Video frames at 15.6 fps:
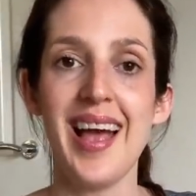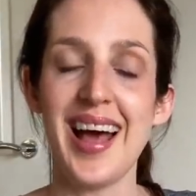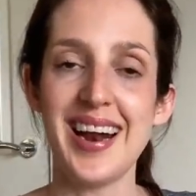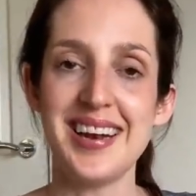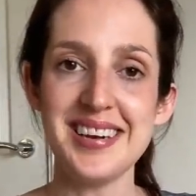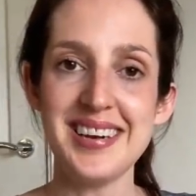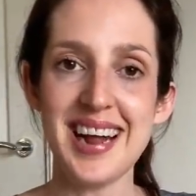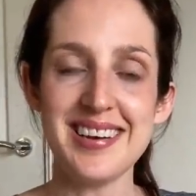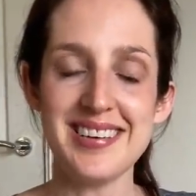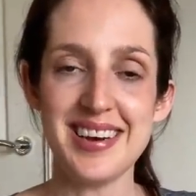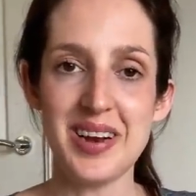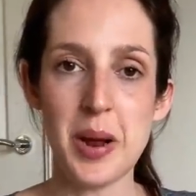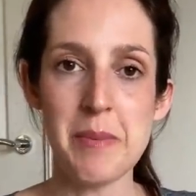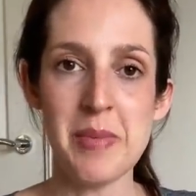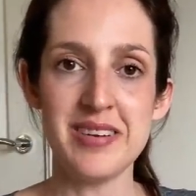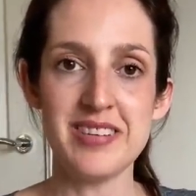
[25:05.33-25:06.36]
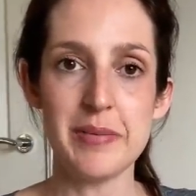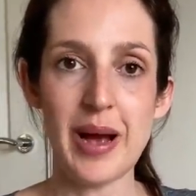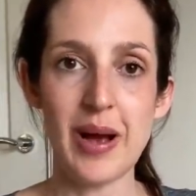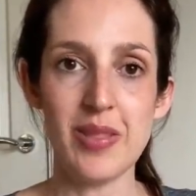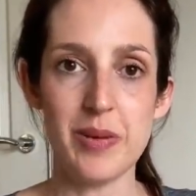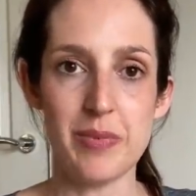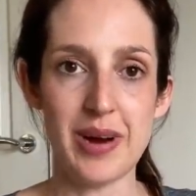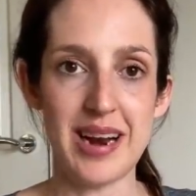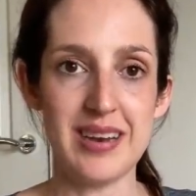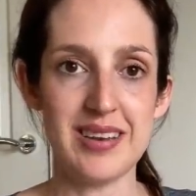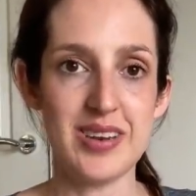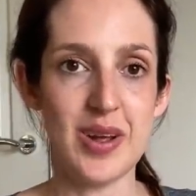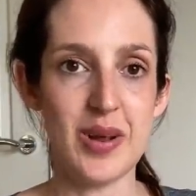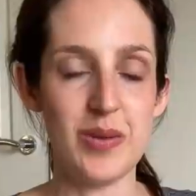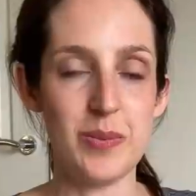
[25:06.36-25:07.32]
And I didn't actually know much about the
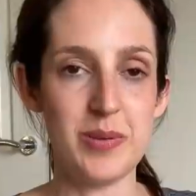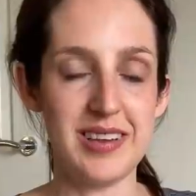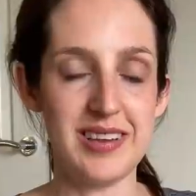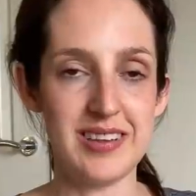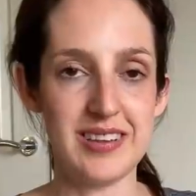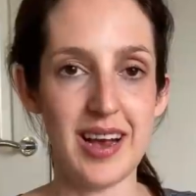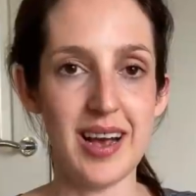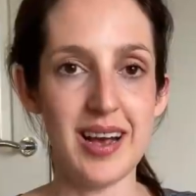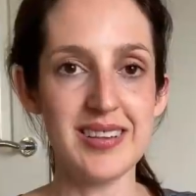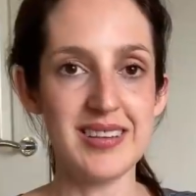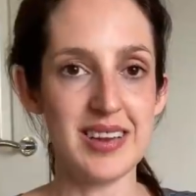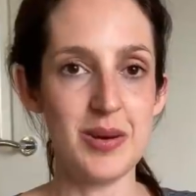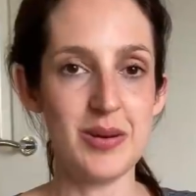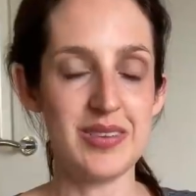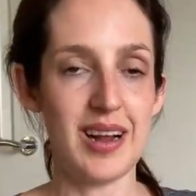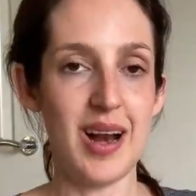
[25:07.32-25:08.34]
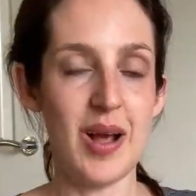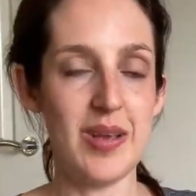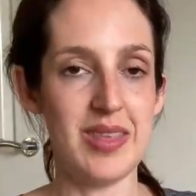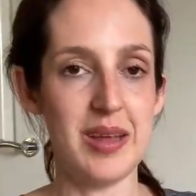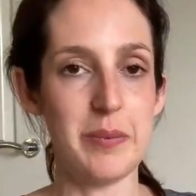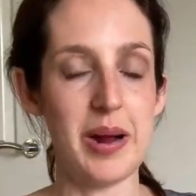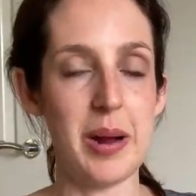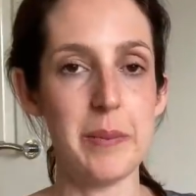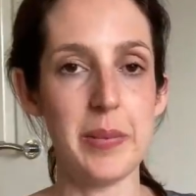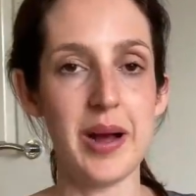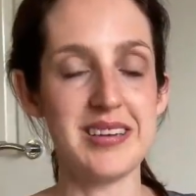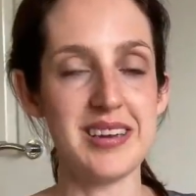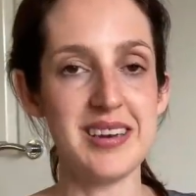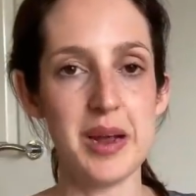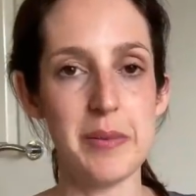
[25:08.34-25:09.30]
brand Nobody's Child. I knew it was a clothing brand, but
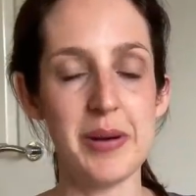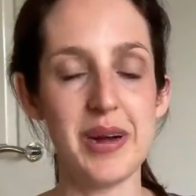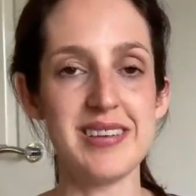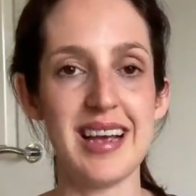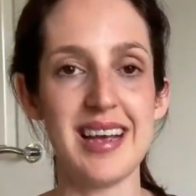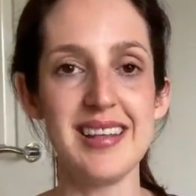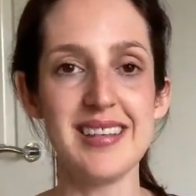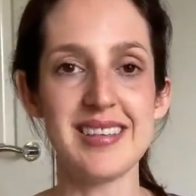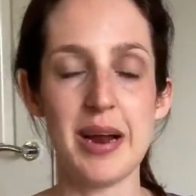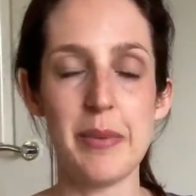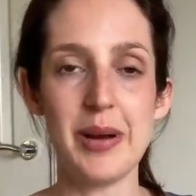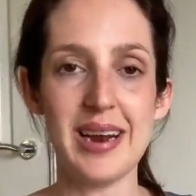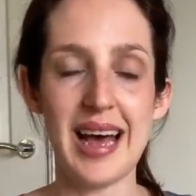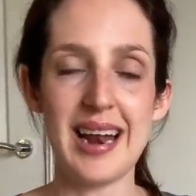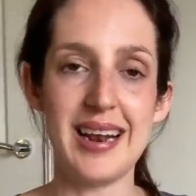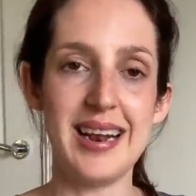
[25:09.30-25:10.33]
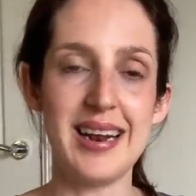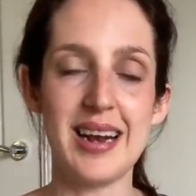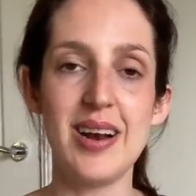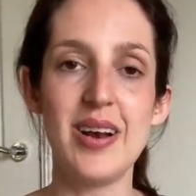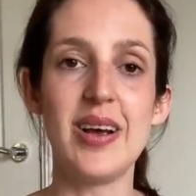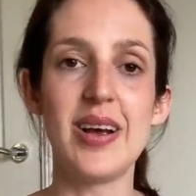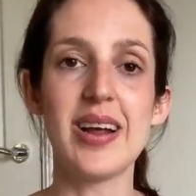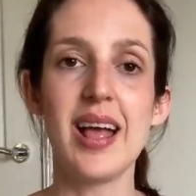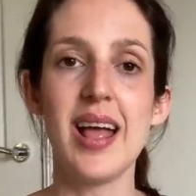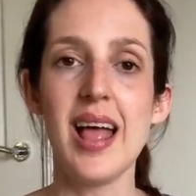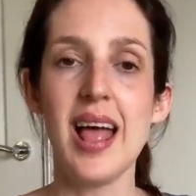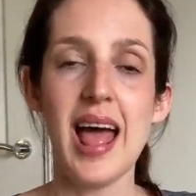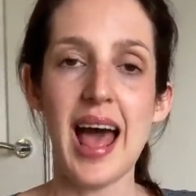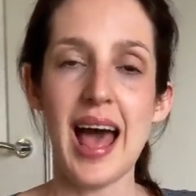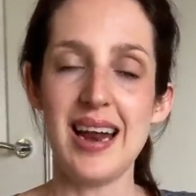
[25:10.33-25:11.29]
I didn't know much else. And I went and had a little look.
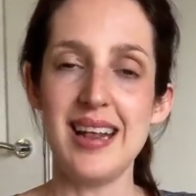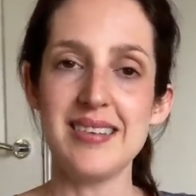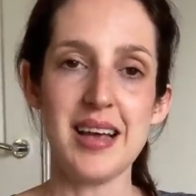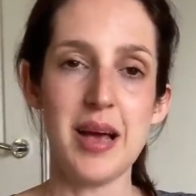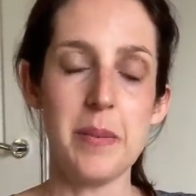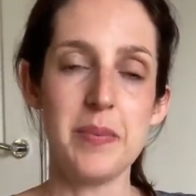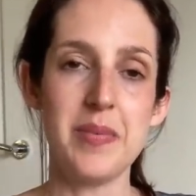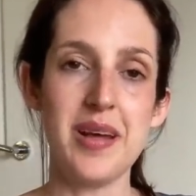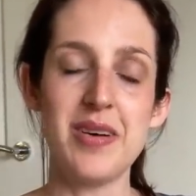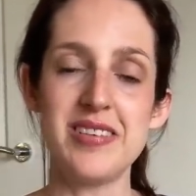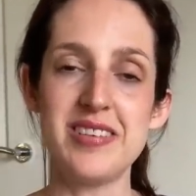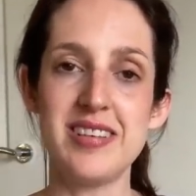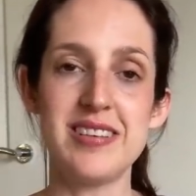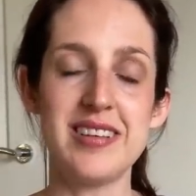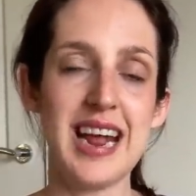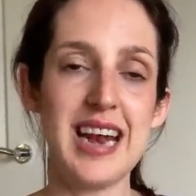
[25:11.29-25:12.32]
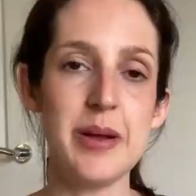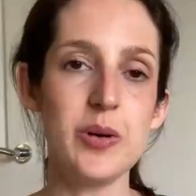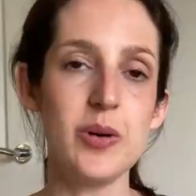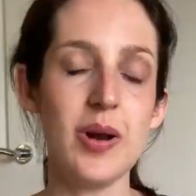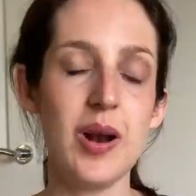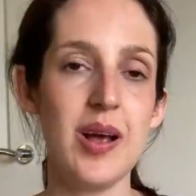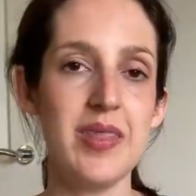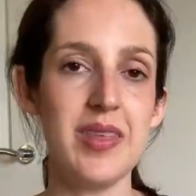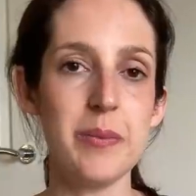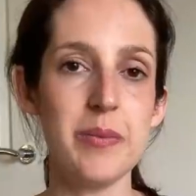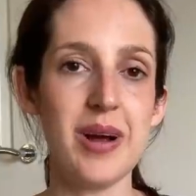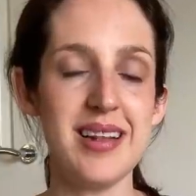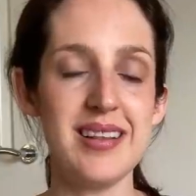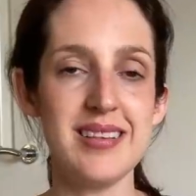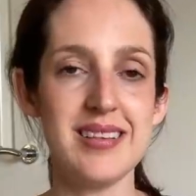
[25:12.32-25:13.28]
And it's um, they're a sustainable clothing
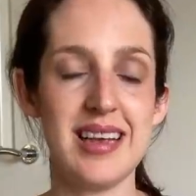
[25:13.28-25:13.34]
brands.